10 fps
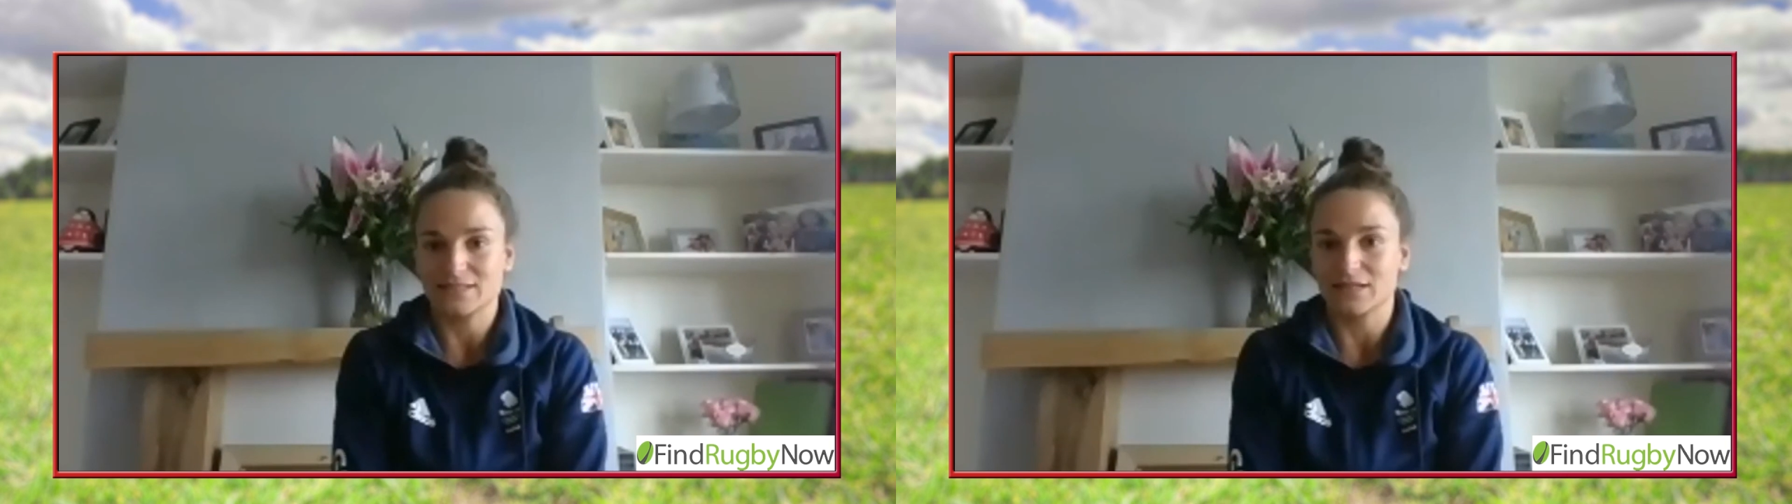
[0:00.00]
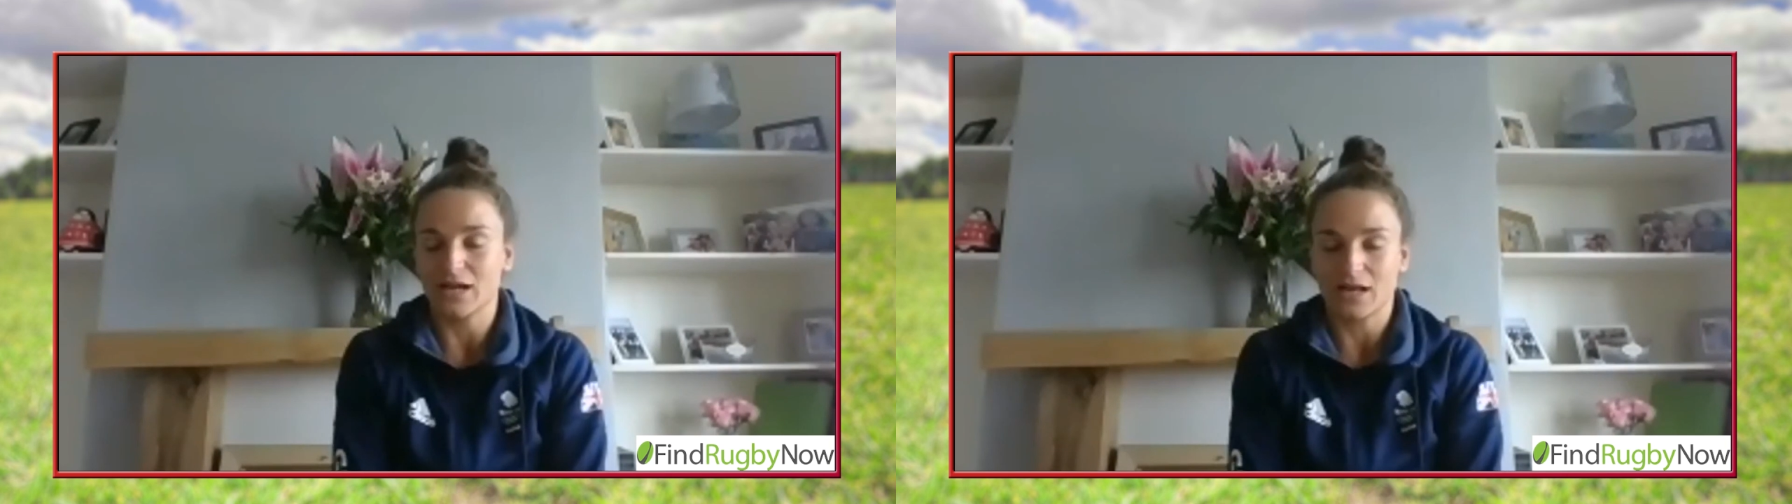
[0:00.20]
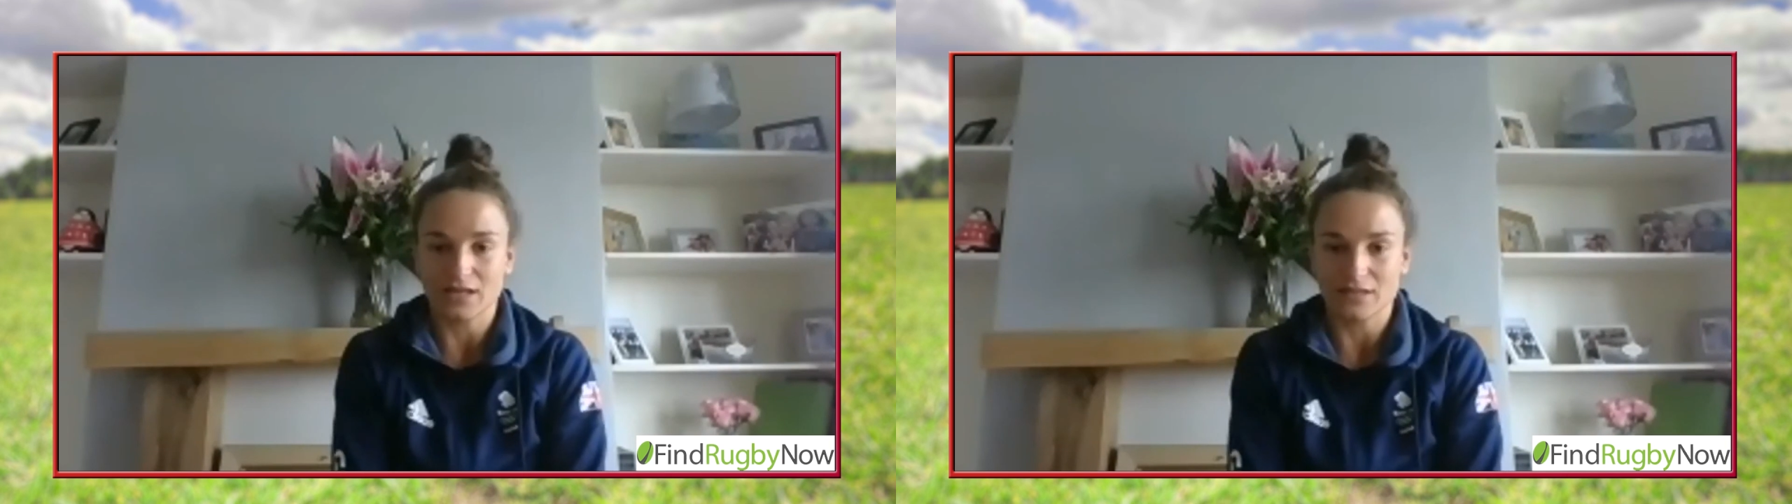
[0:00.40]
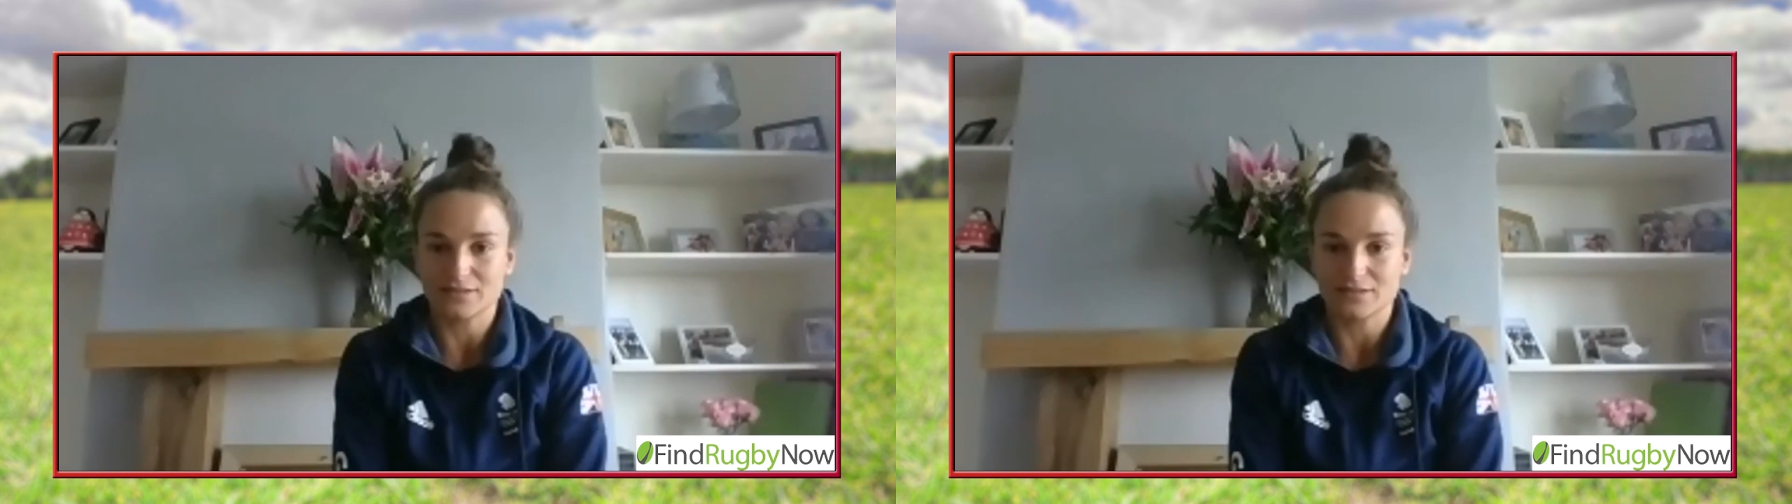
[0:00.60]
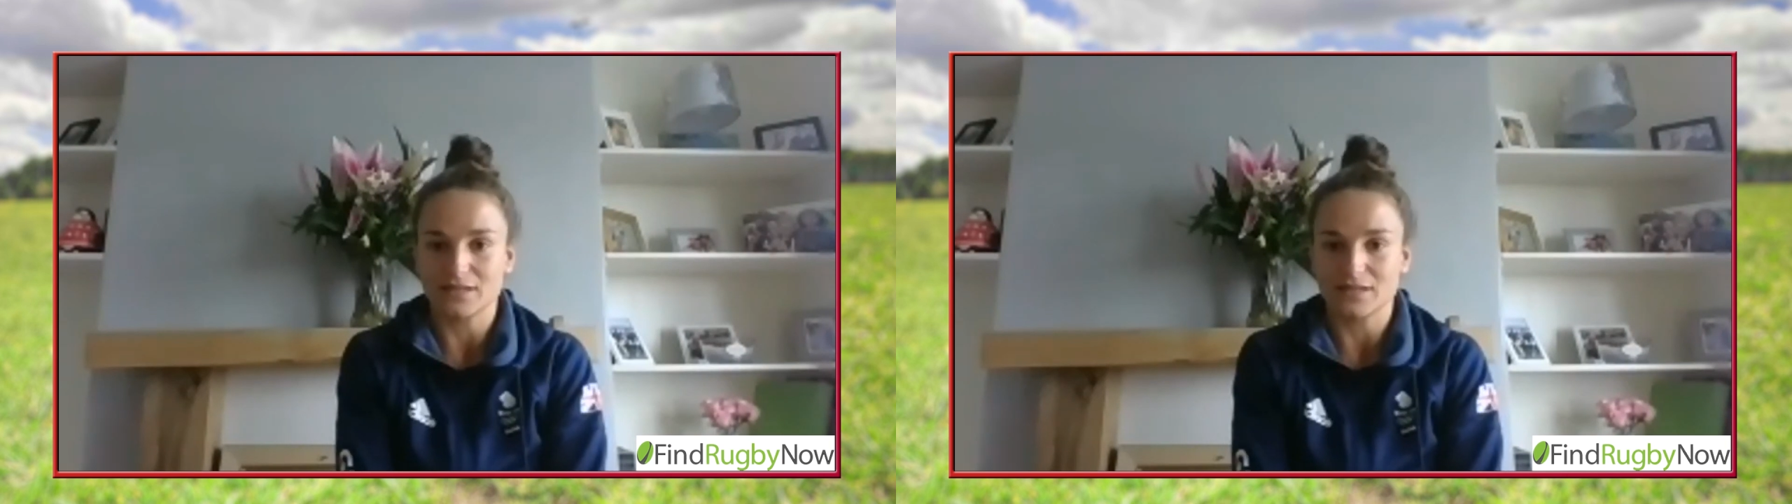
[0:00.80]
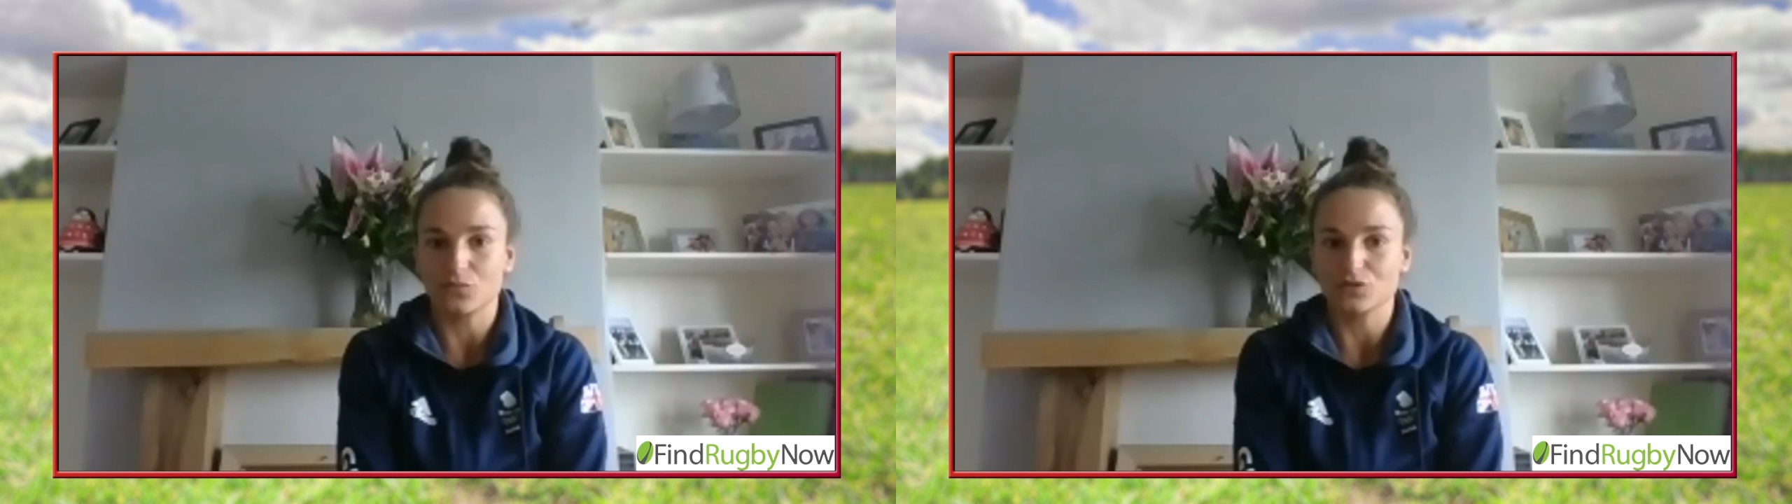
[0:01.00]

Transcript: to a cluster,